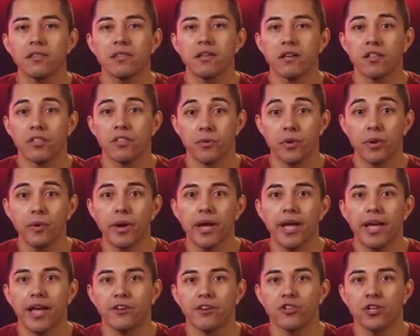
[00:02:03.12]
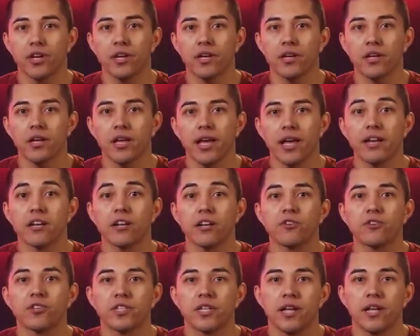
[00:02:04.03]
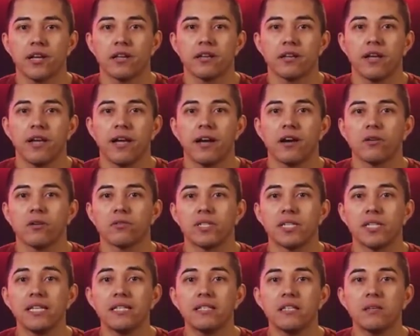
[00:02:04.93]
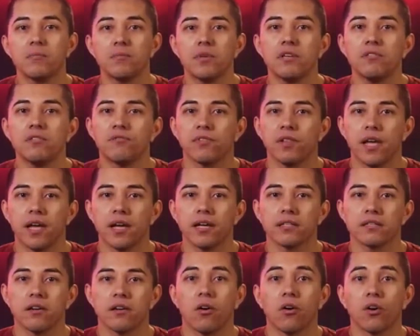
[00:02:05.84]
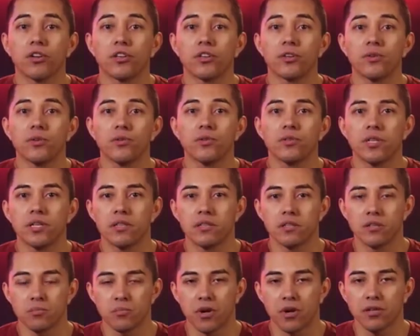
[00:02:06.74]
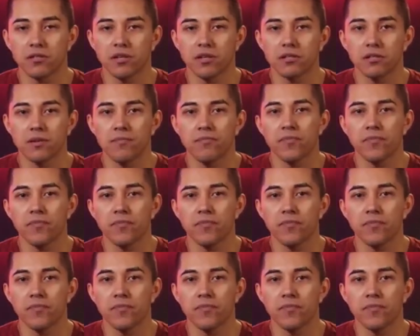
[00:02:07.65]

the three-way handshake, and understand how TCP flags are used in this process.